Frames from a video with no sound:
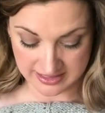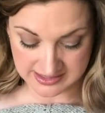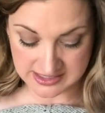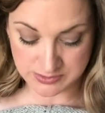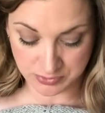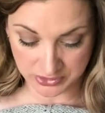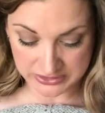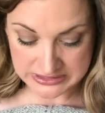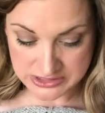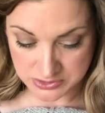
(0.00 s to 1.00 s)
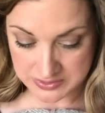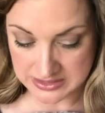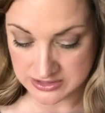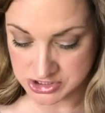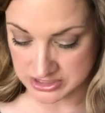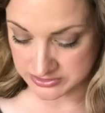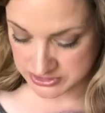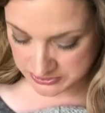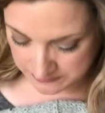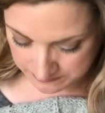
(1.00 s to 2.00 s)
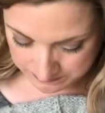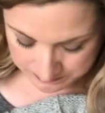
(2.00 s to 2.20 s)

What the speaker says: This is Brooklyn Tweed Shelter.